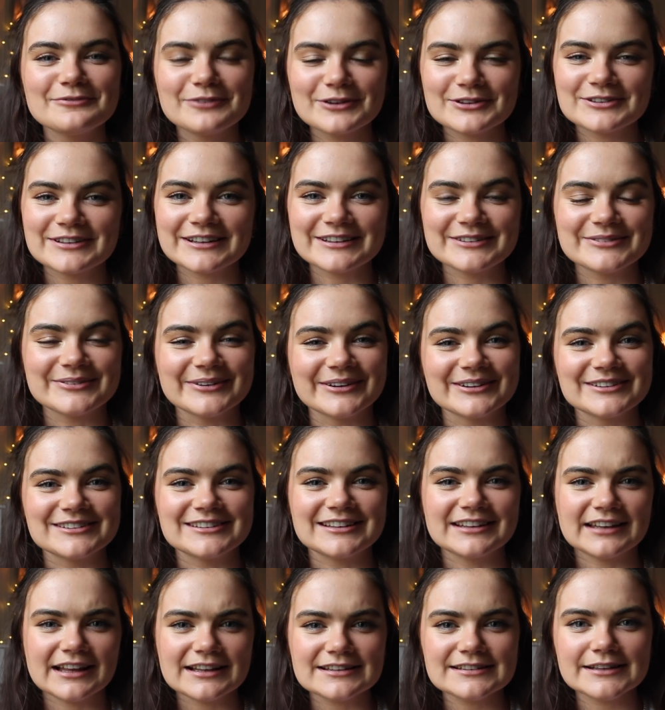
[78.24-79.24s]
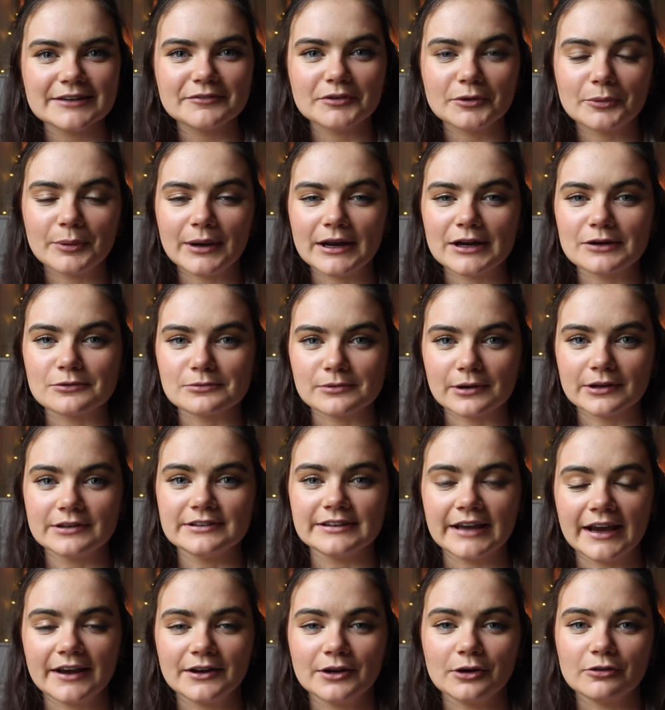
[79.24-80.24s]
First things first, let's give a quick
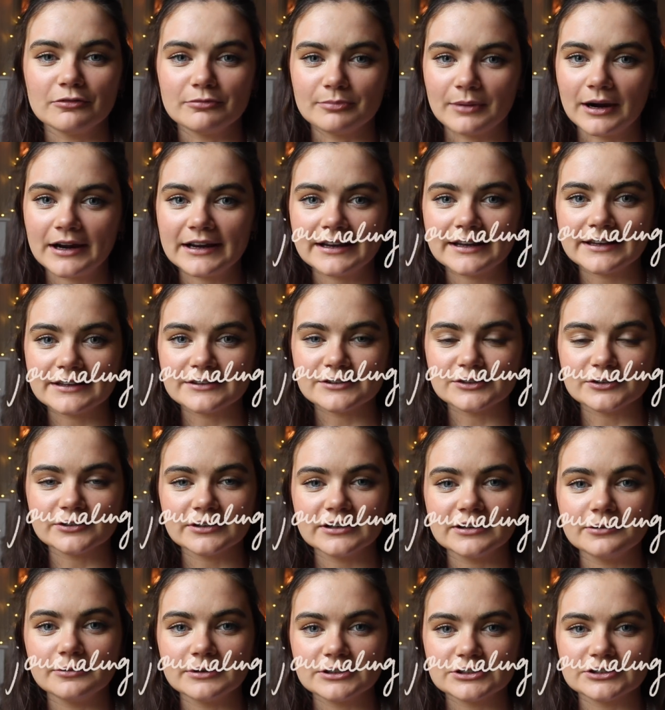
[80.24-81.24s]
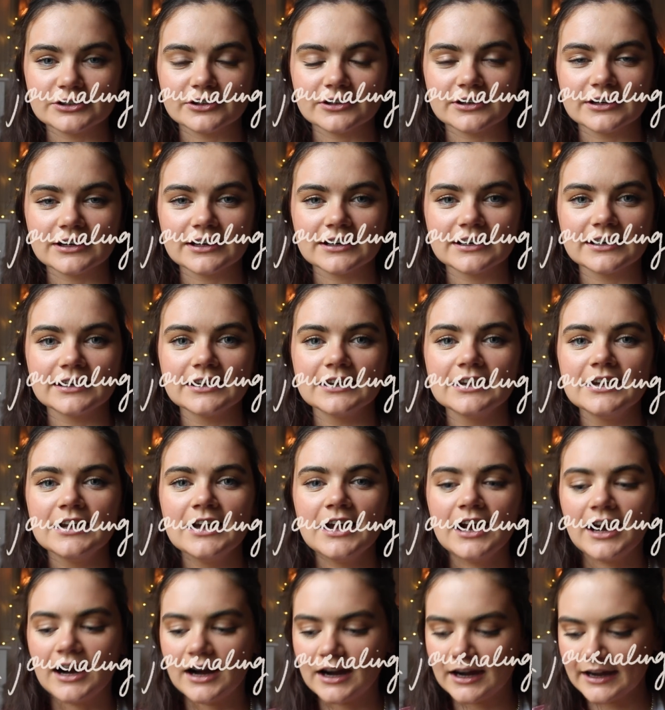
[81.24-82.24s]
rundown of my history with journaling.
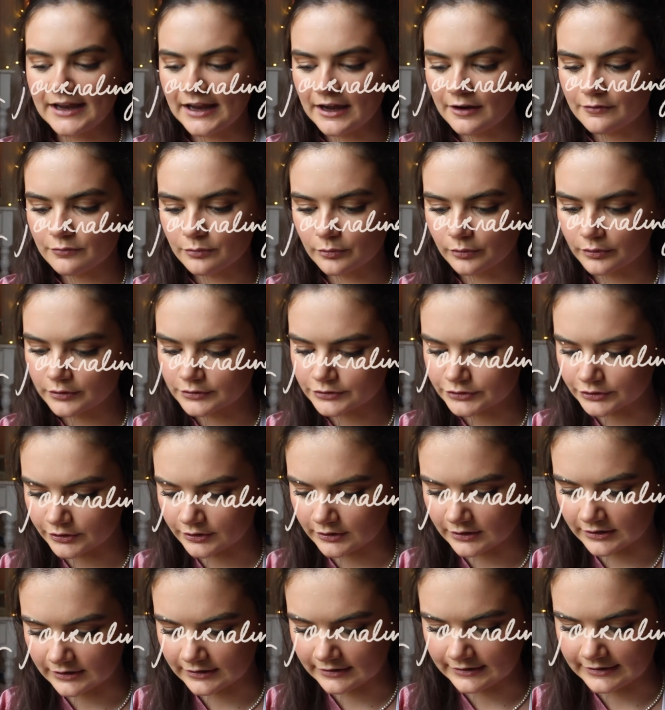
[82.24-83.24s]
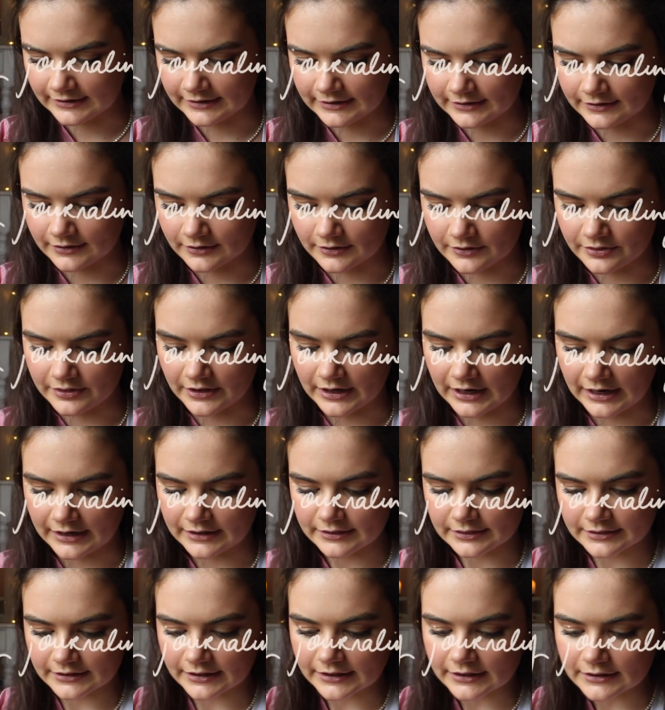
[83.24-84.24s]
I have one journal in here that I
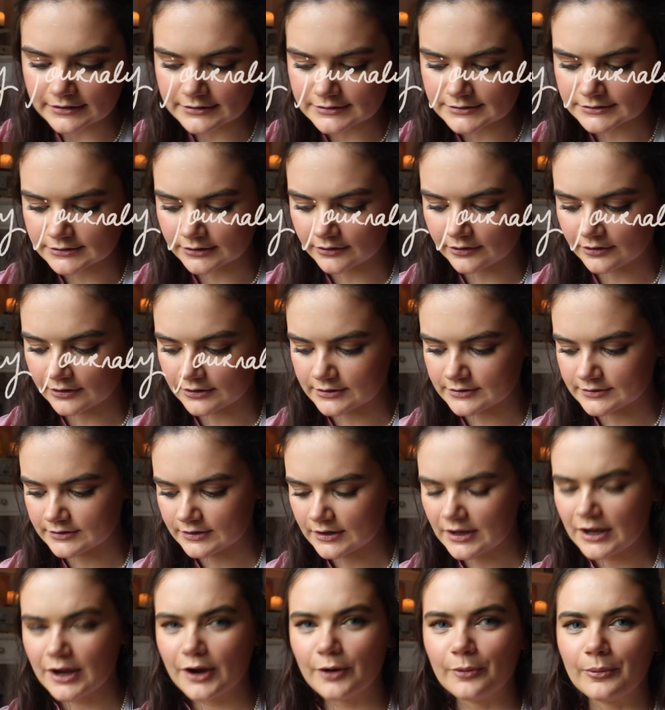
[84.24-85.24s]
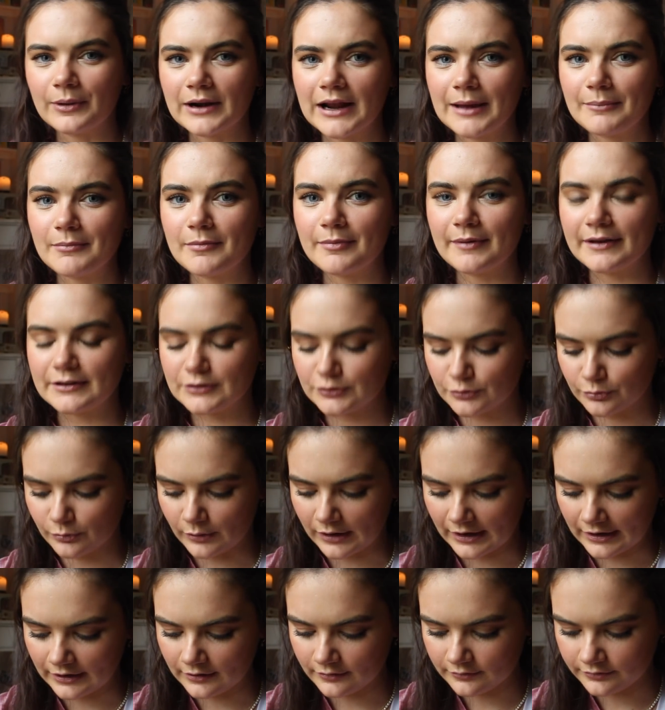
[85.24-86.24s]
think starts when I'm about
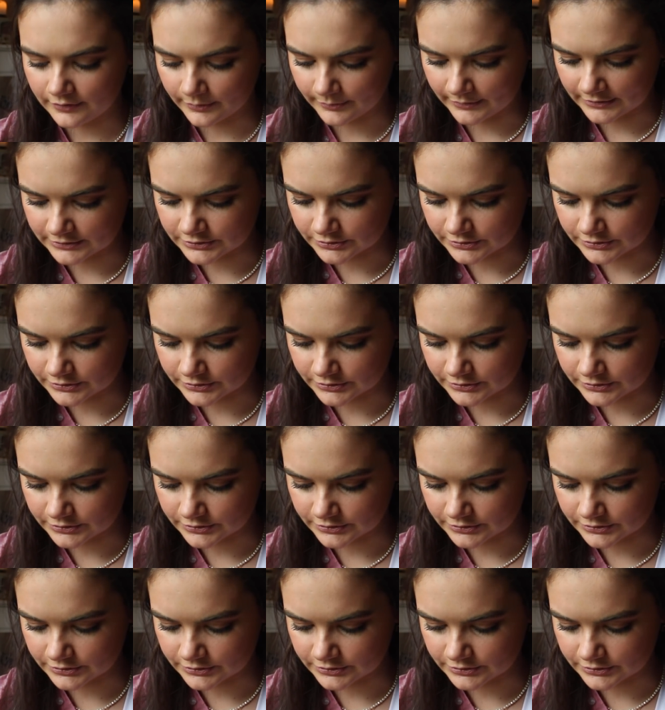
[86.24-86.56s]
12.